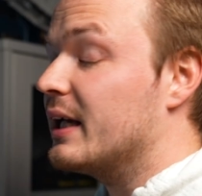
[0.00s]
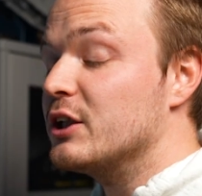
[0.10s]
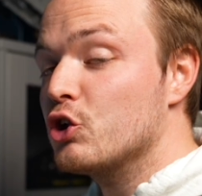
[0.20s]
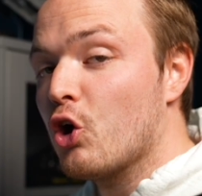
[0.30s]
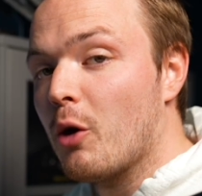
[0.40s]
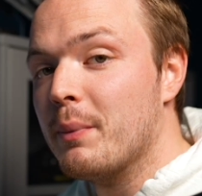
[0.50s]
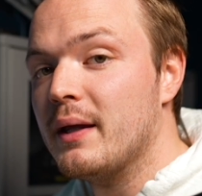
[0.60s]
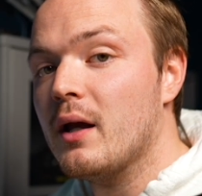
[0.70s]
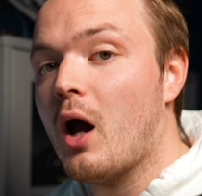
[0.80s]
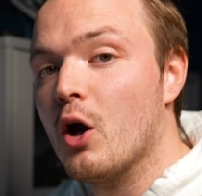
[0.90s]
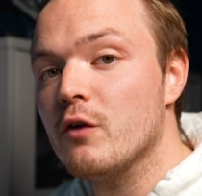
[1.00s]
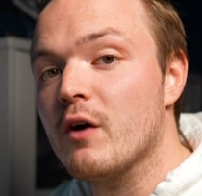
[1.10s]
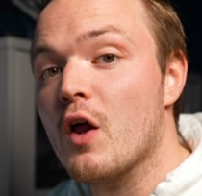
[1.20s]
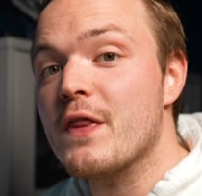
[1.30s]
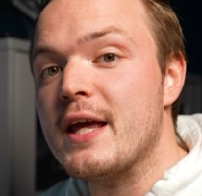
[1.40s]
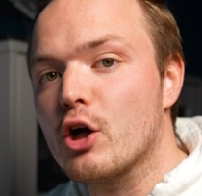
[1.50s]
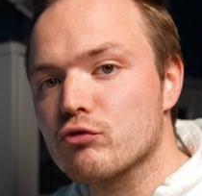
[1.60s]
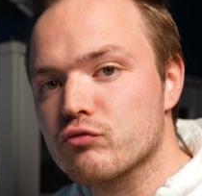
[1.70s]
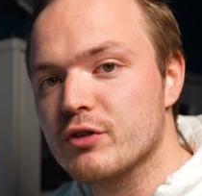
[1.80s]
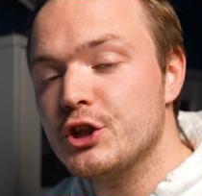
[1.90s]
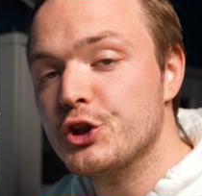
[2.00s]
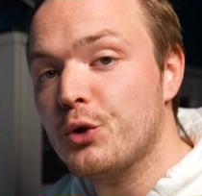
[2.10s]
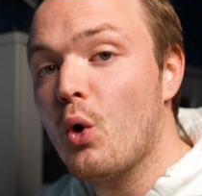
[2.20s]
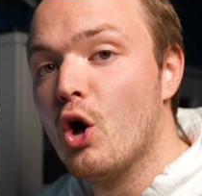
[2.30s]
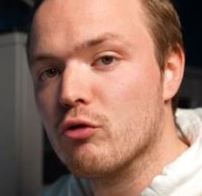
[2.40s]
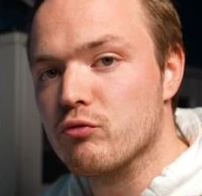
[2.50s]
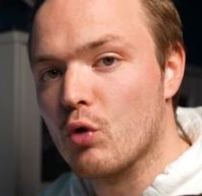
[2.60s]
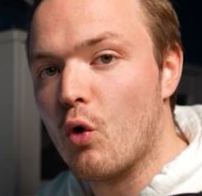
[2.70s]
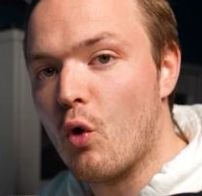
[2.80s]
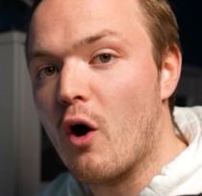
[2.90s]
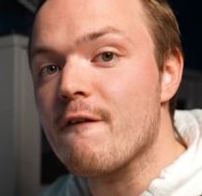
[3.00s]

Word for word: is copying over the original raw